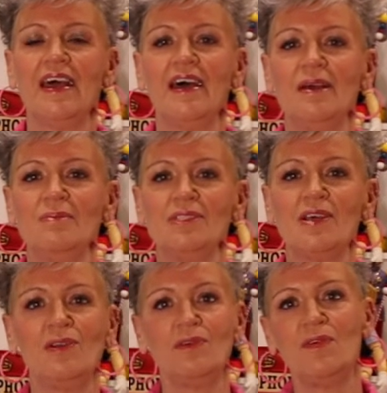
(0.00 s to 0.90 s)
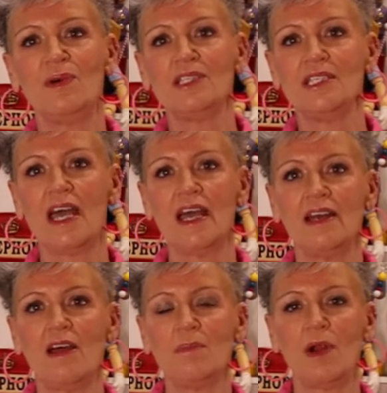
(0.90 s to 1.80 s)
So look forward to that. I